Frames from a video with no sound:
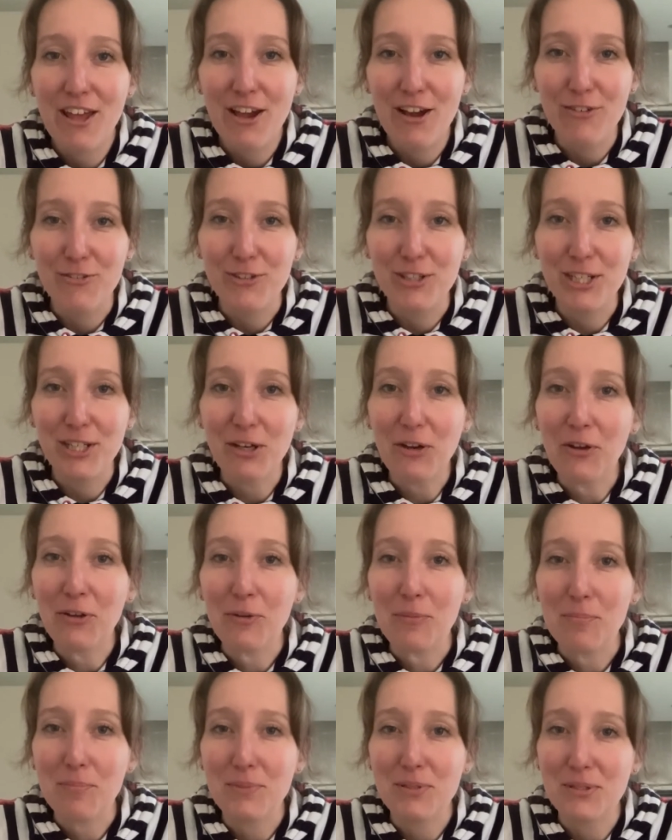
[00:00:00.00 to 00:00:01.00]
I really
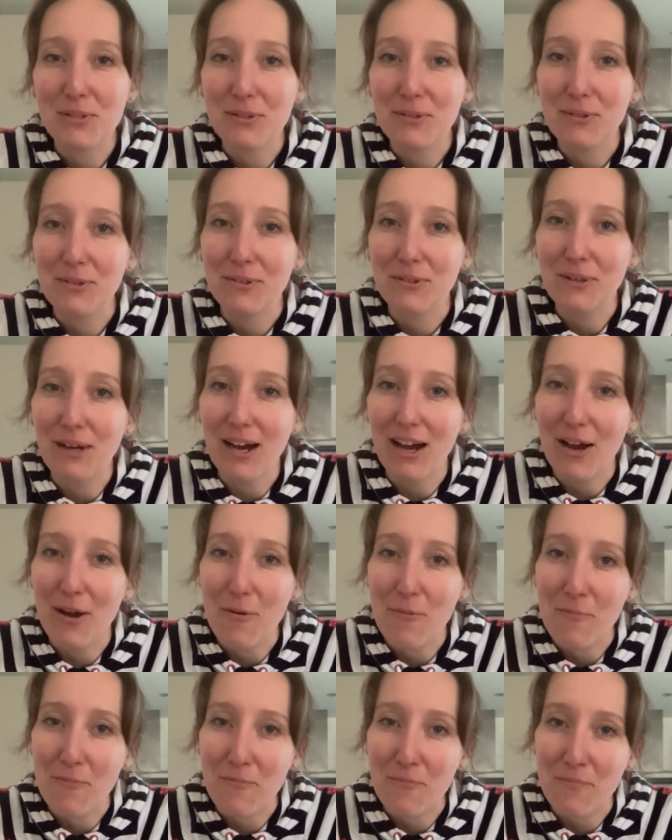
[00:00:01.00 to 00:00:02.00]
hoped you
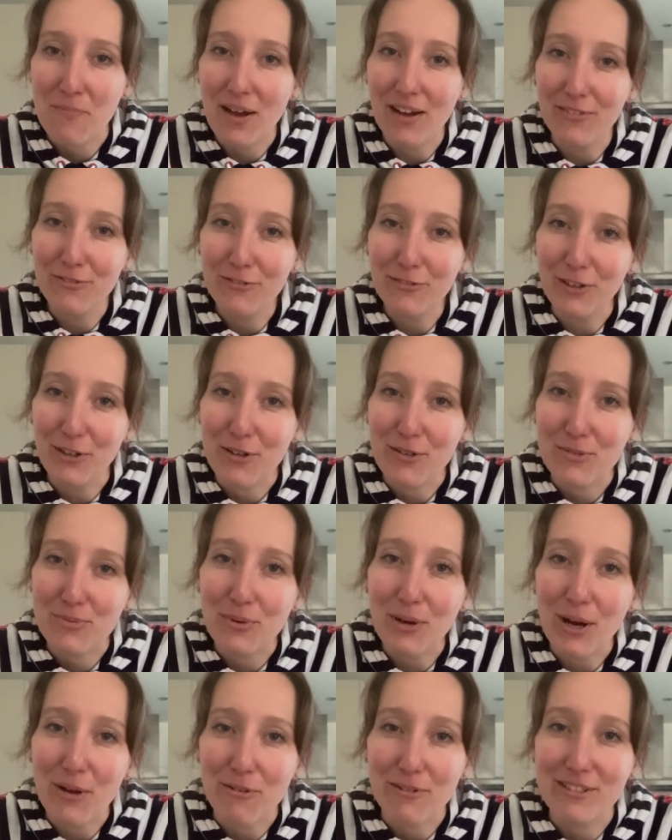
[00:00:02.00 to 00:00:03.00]
followed
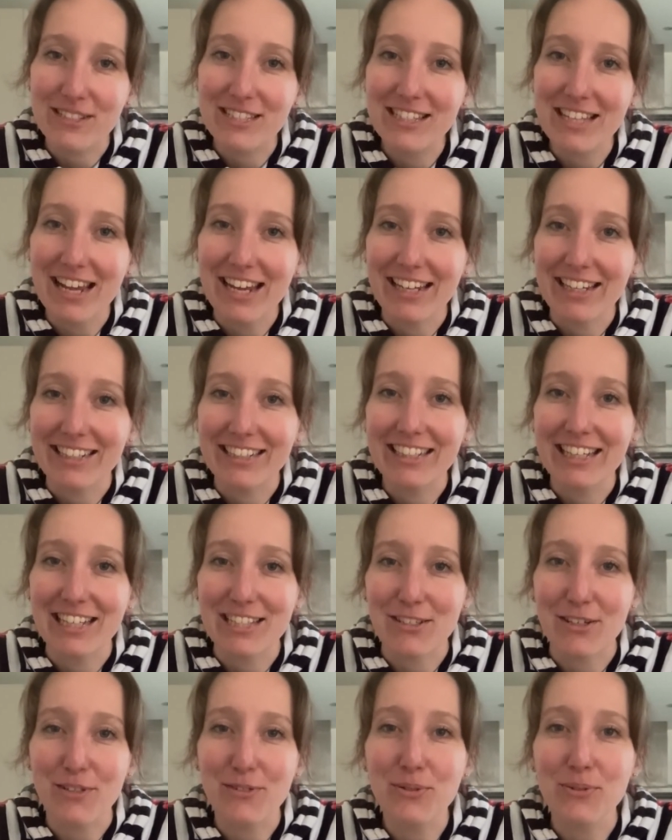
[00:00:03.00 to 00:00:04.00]
what I was saying as
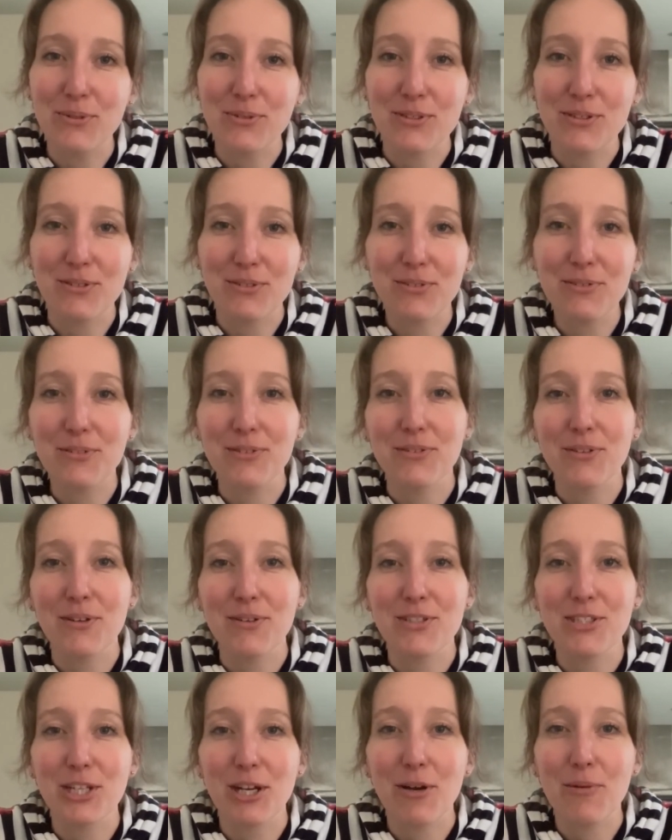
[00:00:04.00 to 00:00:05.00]
I talked you through
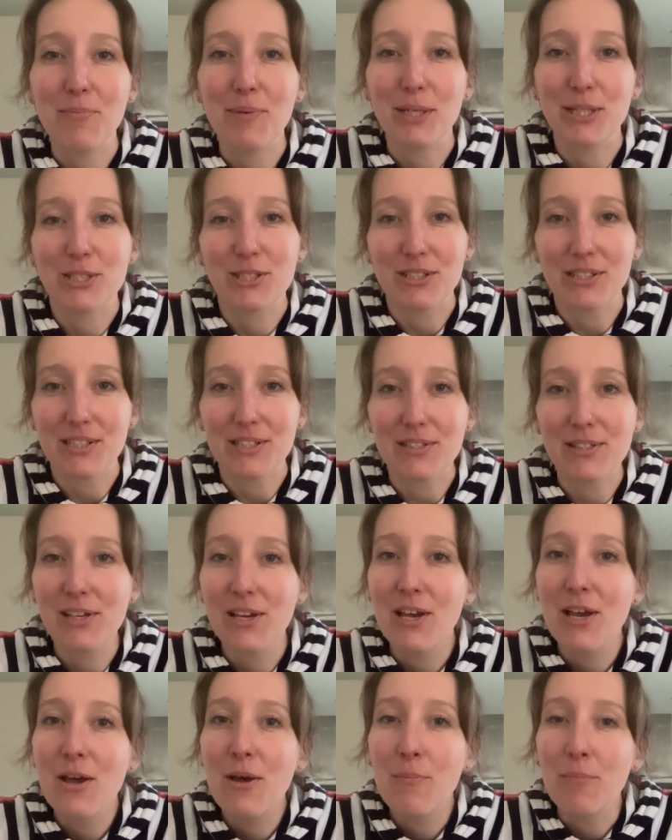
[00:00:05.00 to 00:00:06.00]
those gel pictures.
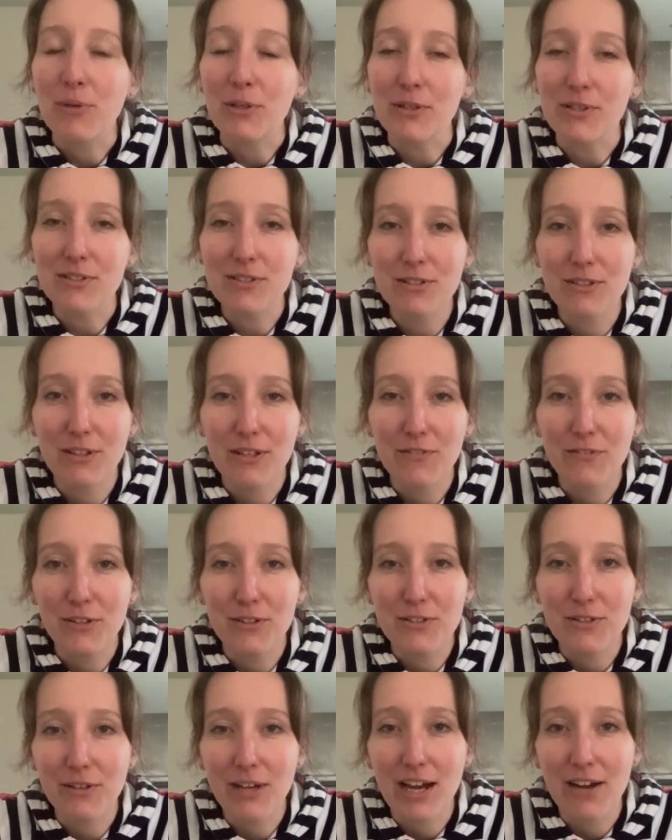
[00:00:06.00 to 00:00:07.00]
But if you
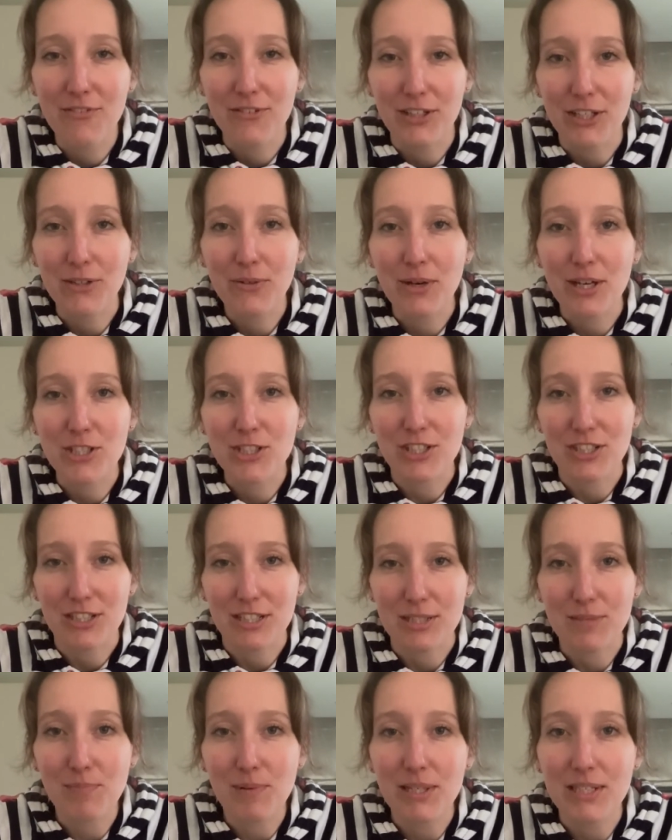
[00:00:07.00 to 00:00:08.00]
do have any
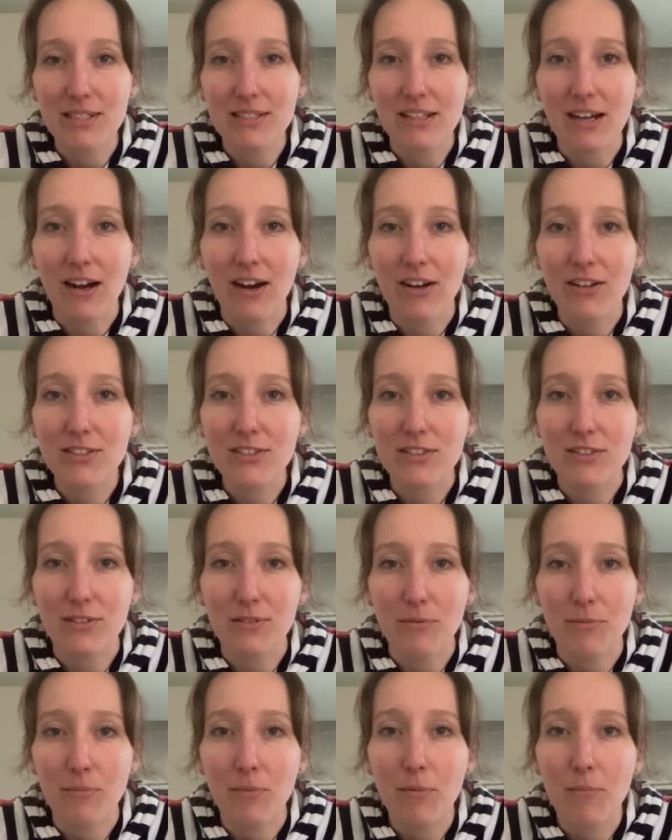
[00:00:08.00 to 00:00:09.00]
questions, please ask
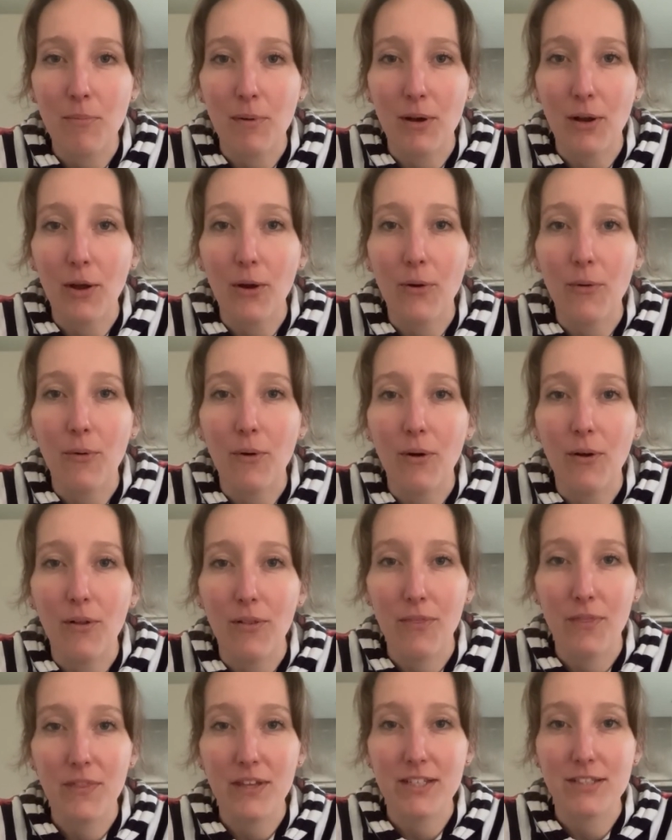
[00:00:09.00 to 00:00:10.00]
them below
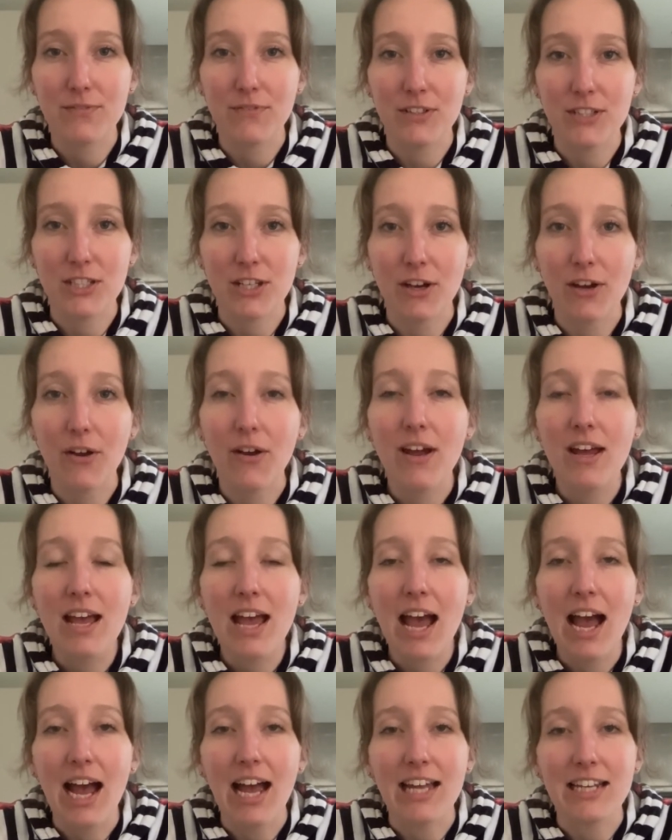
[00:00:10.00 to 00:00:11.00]
on this video
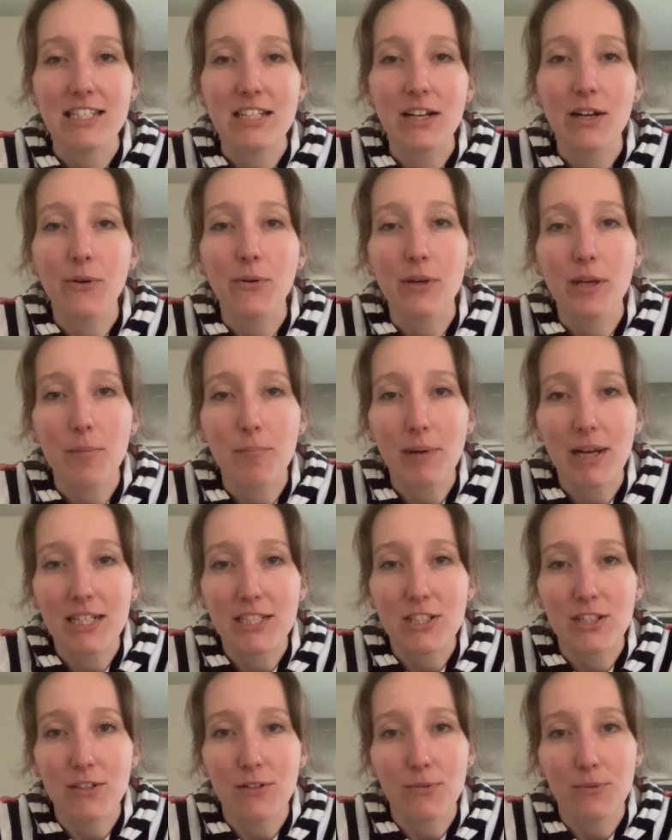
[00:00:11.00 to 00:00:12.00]
and I will get back
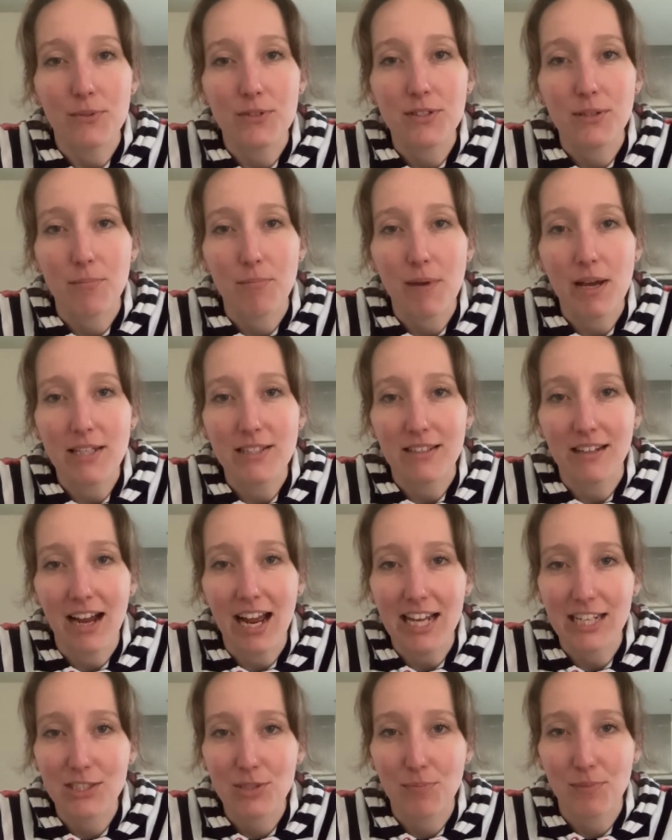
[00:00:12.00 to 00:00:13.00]
to you with some better
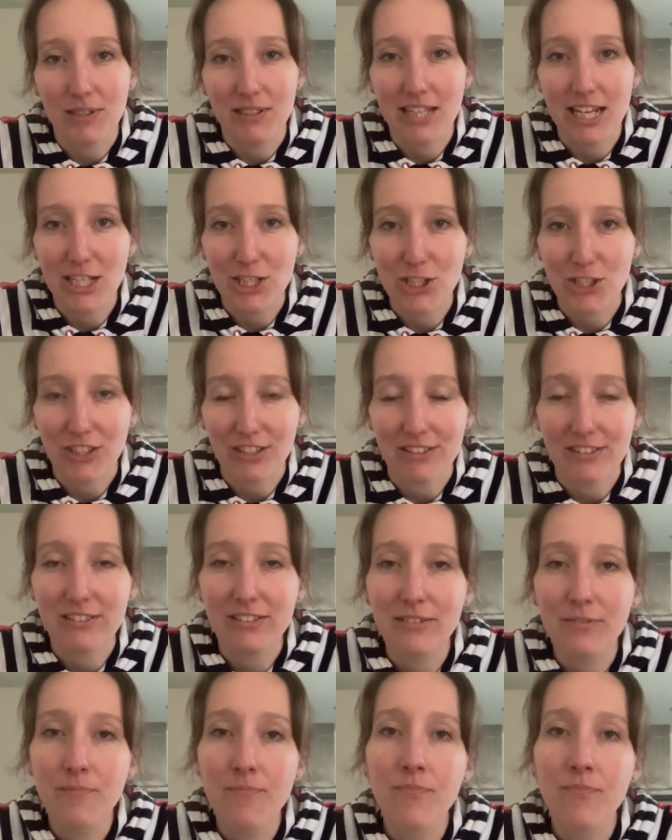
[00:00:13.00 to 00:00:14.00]
explanations.